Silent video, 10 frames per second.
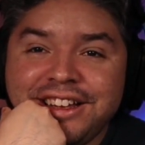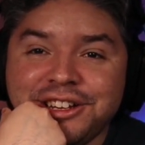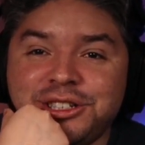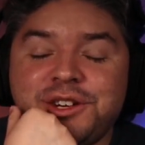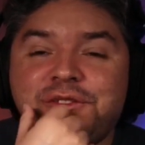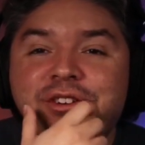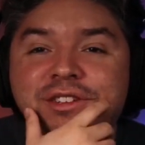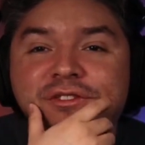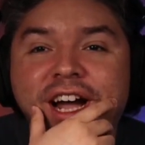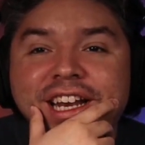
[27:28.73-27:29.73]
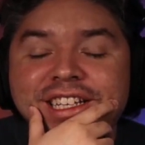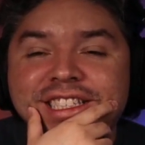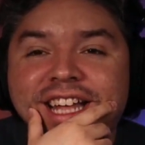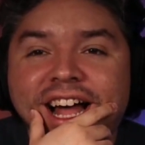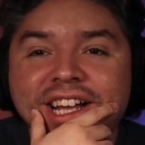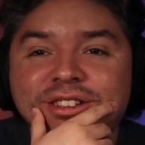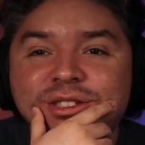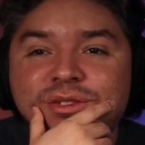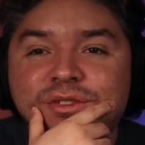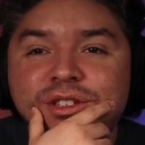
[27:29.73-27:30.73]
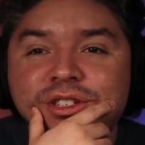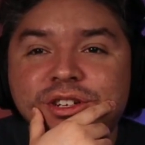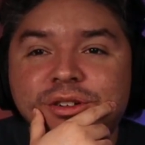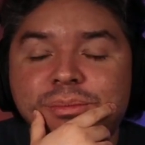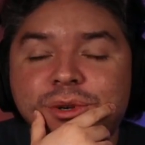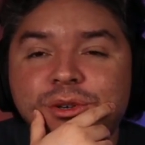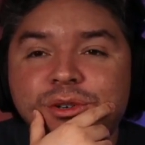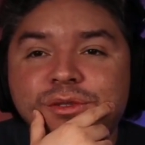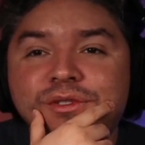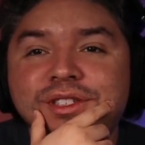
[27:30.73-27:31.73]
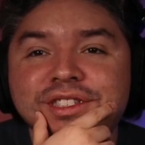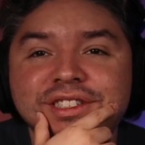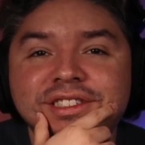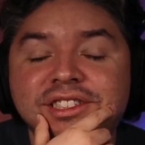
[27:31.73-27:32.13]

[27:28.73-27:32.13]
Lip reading: There are different fighting styles for your moves.